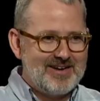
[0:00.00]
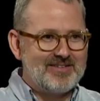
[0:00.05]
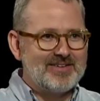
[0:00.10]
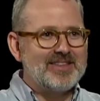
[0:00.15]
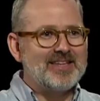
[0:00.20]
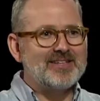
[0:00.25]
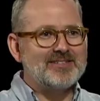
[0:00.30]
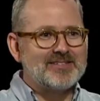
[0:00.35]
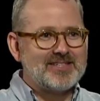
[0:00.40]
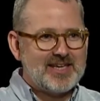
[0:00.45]
right.
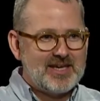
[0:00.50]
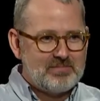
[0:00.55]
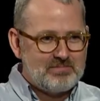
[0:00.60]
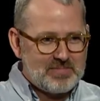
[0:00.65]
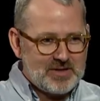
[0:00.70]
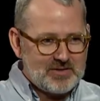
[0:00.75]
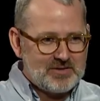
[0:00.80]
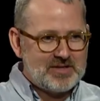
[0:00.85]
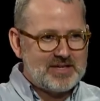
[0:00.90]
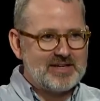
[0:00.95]
and let's keep
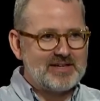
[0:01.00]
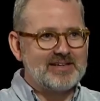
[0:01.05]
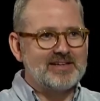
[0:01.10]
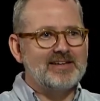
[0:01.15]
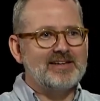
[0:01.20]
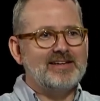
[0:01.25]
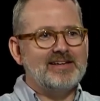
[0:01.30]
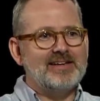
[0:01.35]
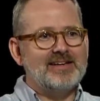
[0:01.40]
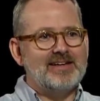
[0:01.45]
building.
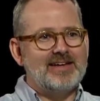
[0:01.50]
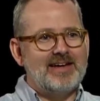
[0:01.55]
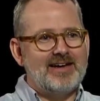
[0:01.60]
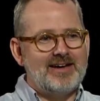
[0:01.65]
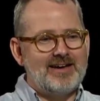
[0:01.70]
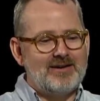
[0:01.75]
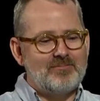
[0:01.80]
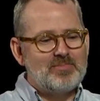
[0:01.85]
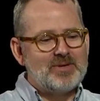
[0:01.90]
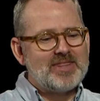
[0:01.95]

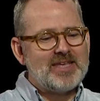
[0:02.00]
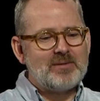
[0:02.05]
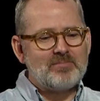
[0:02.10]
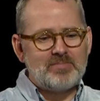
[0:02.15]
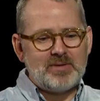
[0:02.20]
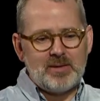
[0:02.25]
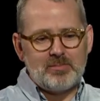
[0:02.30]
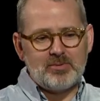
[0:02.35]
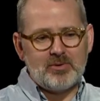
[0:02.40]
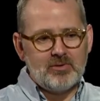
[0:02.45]
Uh, but then
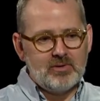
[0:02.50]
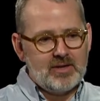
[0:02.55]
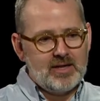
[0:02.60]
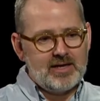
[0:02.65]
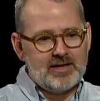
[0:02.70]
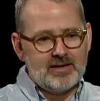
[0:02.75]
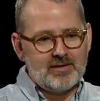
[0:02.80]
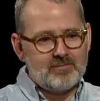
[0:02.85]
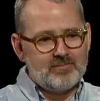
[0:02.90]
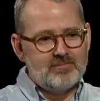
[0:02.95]
people
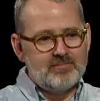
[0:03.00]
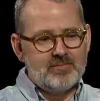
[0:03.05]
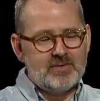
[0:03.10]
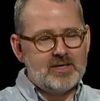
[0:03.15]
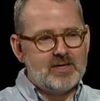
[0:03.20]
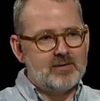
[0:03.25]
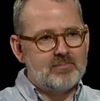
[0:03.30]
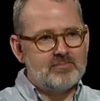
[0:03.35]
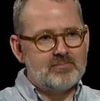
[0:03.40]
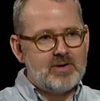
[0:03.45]
like, you
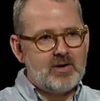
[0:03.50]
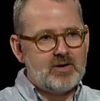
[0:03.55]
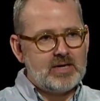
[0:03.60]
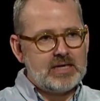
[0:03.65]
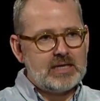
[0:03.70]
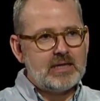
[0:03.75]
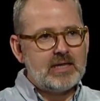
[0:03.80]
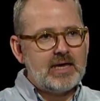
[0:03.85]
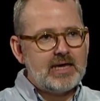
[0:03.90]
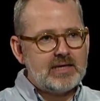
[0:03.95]
know, Merry
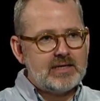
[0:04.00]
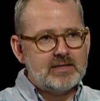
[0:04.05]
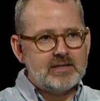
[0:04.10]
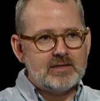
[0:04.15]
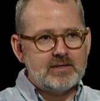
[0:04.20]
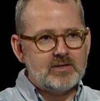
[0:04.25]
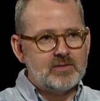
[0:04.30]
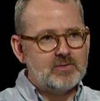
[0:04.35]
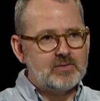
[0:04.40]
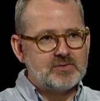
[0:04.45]

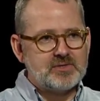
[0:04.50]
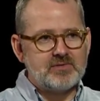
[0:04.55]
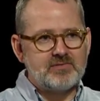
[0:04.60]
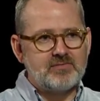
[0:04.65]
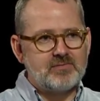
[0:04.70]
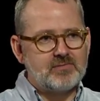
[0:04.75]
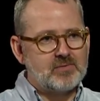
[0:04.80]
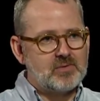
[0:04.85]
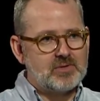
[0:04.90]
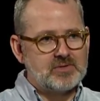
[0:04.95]
Clayton, who's a
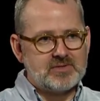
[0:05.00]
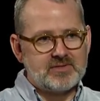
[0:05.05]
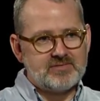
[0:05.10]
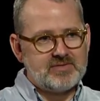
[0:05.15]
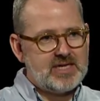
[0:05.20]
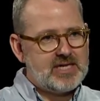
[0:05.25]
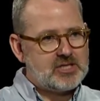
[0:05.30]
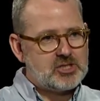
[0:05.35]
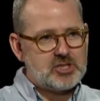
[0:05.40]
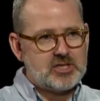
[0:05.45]
force of
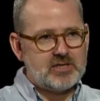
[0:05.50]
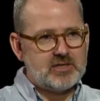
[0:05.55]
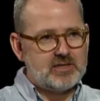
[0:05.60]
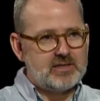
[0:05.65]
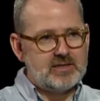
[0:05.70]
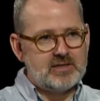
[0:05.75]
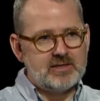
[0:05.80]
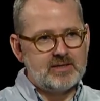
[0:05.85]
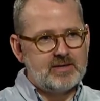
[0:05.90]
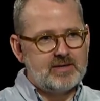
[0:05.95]
nature,
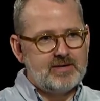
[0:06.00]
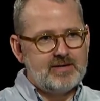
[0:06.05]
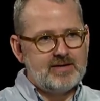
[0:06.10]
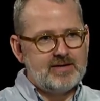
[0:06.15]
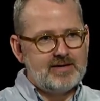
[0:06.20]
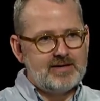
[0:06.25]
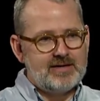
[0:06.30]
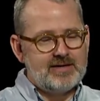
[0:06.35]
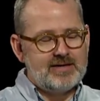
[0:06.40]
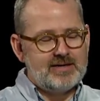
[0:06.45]
and,
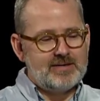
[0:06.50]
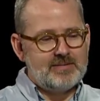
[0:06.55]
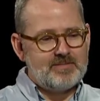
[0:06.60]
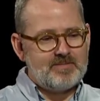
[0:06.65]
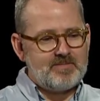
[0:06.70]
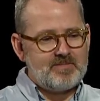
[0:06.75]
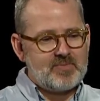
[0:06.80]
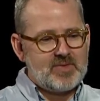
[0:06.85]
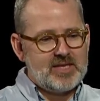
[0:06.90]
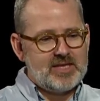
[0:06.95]
um,
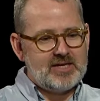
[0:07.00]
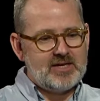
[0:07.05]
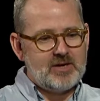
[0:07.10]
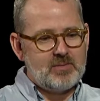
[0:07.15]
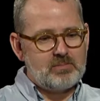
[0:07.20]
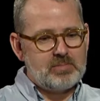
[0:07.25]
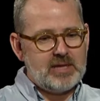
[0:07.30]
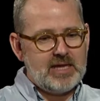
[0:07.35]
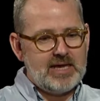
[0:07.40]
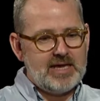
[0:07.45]
you know,
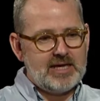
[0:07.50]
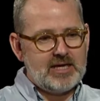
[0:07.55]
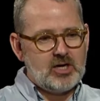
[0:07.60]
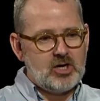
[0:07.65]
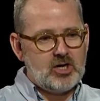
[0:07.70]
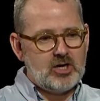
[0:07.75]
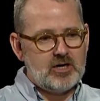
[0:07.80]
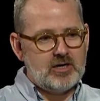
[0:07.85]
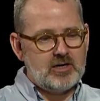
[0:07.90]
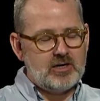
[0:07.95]
playing
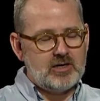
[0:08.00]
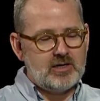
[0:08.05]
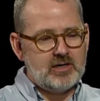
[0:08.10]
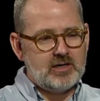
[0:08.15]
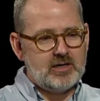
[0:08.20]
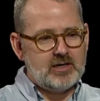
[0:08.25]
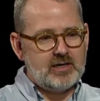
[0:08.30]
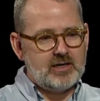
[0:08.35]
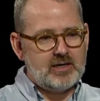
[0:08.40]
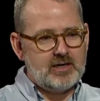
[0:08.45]
her,
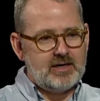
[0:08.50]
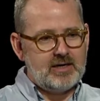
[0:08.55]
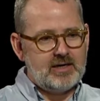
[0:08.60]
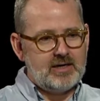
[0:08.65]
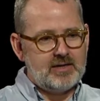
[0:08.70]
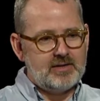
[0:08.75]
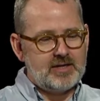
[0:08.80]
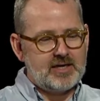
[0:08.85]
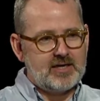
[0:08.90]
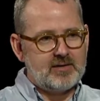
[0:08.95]

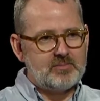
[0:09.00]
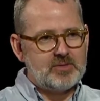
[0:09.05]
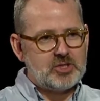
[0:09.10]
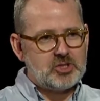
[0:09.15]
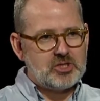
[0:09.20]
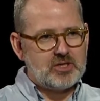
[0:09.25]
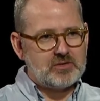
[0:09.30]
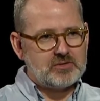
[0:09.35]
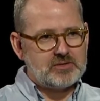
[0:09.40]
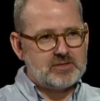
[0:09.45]
uh, the Give Me
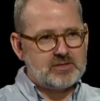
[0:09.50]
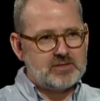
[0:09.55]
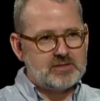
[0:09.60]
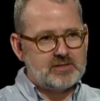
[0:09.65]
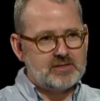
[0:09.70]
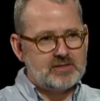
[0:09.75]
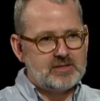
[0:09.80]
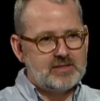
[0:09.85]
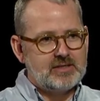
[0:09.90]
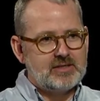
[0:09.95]
Shelter,
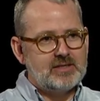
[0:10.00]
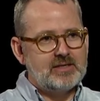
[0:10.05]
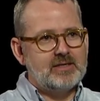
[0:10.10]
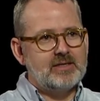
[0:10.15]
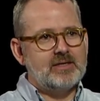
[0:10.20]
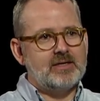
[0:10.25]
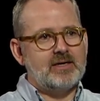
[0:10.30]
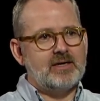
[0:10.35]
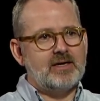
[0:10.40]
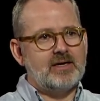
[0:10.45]
yes.
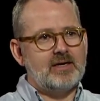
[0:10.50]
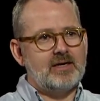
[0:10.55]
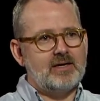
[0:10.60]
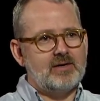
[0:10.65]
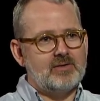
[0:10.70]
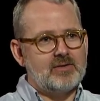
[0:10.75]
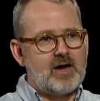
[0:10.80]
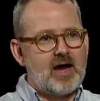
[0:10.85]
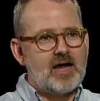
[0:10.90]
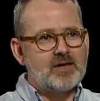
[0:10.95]

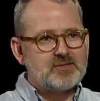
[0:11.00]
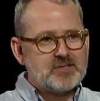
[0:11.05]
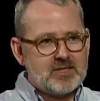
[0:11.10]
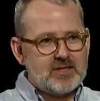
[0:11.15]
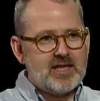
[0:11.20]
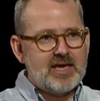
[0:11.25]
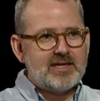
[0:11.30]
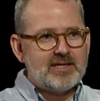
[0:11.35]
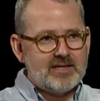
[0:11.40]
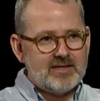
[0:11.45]
Uh,
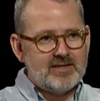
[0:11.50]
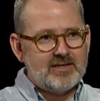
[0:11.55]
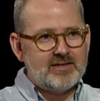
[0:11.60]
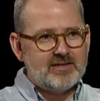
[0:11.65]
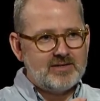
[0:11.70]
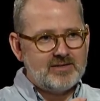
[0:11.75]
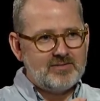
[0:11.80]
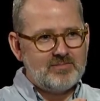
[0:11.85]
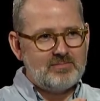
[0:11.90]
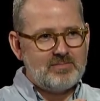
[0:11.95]
isolated
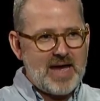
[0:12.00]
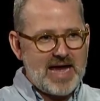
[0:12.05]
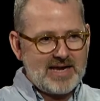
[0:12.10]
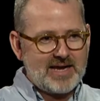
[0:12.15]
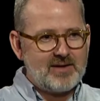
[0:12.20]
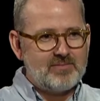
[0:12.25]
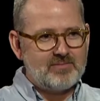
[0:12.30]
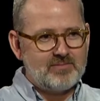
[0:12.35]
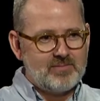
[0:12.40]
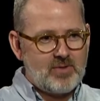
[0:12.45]

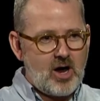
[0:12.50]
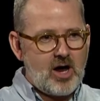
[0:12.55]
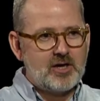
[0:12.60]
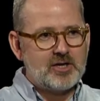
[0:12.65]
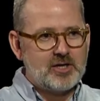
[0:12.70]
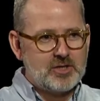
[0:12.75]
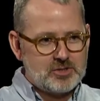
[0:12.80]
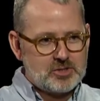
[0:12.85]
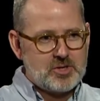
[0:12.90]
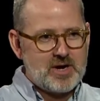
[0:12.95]
backup
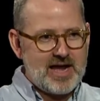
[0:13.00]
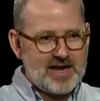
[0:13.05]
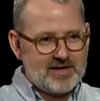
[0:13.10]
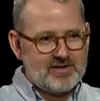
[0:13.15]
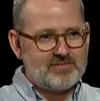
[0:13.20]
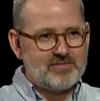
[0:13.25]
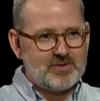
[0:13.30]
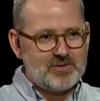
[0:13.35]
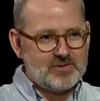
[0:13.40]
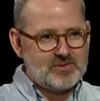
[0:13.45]
audio track
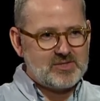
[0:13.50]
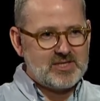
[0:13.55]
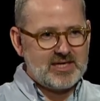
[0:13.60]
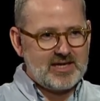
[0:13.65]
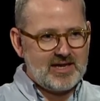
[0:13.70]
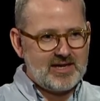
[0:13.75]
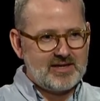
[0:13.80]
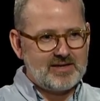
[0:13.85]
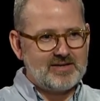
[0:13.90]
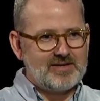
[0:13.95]
of her
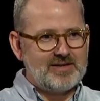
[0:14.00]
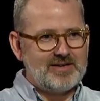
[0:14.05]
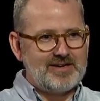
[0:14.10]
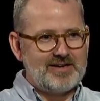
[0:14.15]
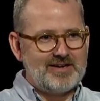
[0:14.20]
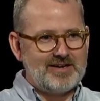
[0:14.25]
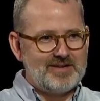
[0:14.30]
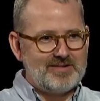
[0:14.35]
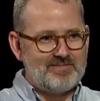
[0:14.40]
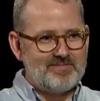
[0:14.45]
singing.
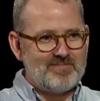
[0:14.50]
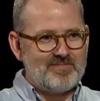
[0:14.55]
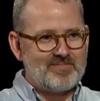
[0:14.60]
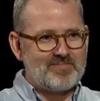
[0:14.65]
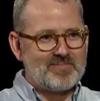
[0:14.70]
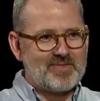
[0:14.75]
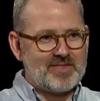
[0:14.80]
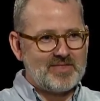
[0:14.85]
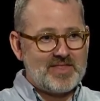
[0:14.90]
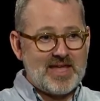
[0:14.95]
Um,
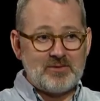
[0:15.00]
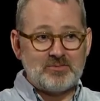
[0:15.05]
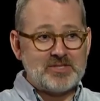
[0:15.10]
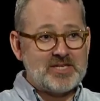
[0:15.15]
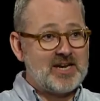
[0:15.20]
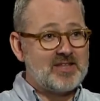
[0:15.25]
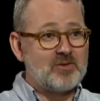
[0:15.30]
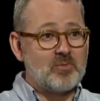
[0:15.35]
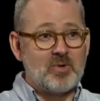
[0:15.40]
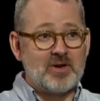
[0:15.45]
that was
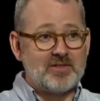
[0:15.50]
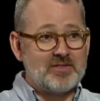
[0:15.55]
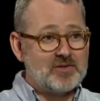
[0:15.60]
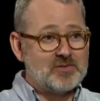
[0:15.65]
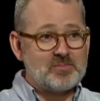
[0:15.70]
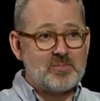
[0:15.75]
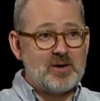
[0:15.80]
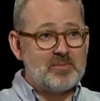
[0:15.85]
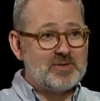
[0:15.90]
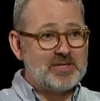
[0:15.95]
another one of those
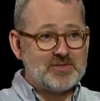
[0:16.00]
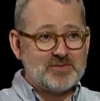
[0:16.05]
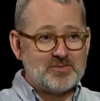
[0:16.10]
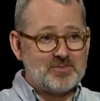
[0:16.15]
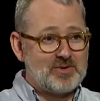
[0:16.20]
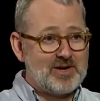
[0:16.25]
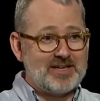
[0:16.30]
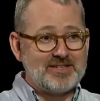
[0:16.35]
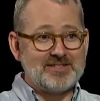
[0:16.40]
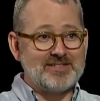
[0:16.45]
moments
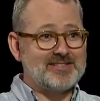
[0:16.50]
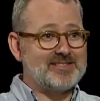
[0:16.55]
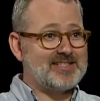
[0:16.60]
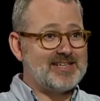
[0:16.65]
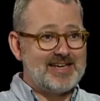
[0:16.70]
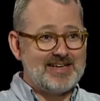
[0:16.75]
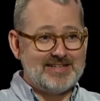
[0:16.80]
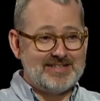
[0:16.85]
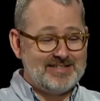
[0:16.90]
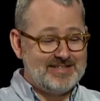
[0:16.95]
where I just
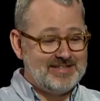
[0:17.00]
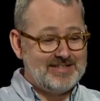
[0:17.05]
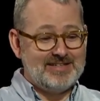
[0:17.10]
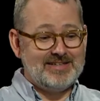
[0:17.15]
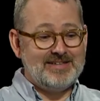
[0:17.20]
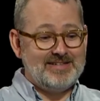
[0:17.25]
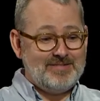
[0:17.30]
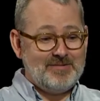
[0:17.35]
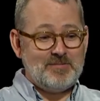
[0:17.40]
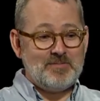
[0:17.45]
said,
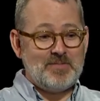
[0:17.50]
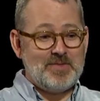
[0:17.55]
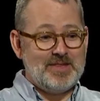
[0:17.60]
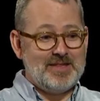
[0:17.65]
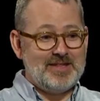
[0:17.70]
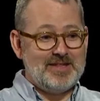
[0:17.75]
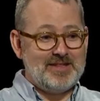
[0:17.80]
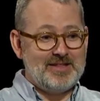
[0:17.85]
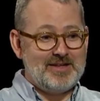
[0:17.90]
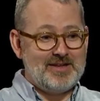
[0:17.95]

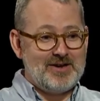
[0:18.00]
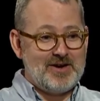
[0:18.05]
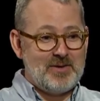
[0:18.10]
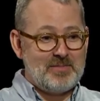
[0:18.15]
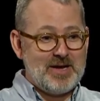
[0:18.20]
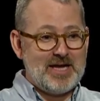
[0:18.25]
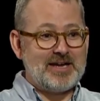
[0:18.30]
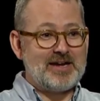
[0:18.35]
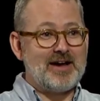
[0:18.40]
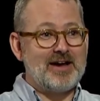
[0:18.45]
oh
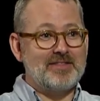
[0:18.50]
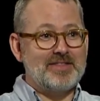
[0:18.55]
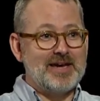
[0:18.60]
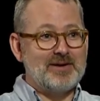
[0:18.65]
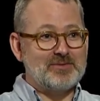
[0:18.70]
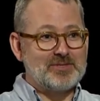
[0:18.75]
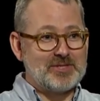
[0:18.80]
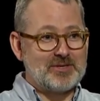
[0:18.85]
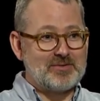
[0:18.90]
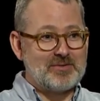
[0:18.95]
my God, that
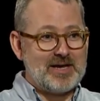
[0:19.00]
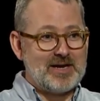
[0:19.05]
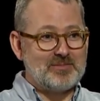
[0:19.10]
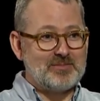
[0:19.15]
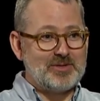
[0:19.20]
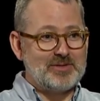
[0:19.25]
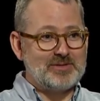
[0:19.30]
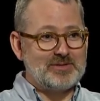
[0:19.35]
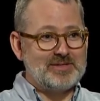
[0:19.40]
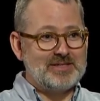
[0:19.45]
was
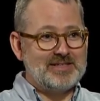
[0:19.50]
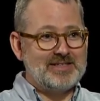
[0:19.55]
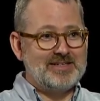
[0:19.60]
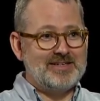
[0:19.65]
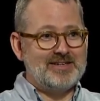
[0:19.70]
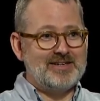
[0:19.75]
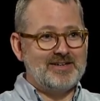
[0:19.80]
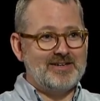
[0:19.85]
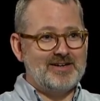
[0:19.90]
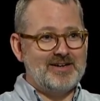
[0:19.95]
incredible
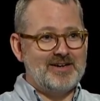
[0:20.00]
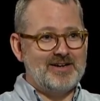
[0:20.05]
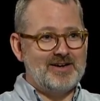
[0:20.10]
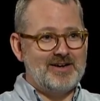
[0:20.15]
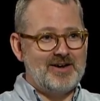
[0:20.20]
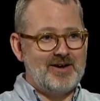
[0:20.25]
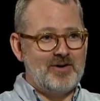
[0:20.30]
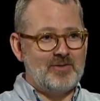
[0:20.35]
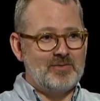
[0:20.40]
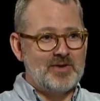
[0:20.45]

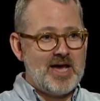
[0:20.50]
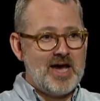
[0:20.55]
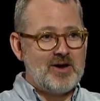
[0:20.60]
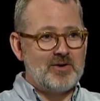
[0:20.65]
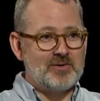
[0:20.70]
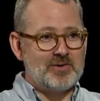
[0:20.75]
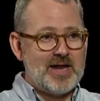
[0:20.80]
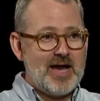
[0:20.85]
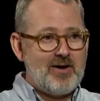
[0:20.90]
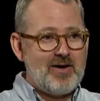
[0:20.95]
oh
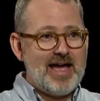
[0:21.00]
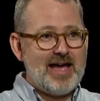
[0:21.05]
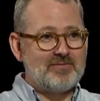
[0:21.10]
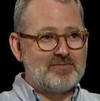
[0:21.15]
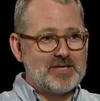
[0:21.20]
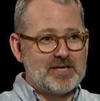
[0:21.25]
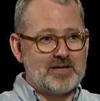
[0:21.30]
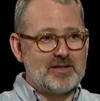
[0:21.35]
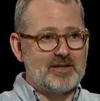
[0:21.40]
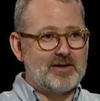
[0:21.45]
no, now I have
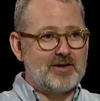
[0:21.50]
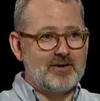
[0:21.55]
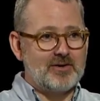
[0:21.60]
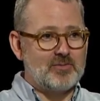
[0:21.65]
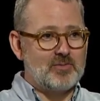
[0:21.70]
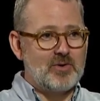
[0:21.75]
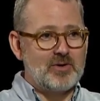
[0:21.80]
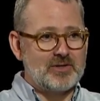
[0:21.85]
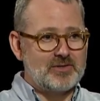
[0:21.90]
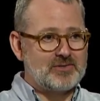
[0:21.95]
to clear a
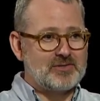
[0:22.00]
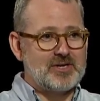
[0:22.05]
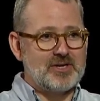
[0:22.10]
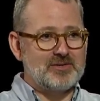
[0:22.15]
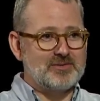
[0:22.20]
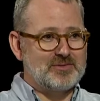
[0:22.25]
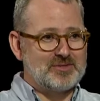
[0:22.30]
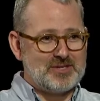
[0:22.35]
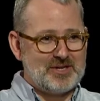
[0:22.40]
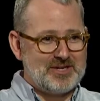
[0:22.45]
Rolling
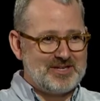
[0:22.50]
Stone song.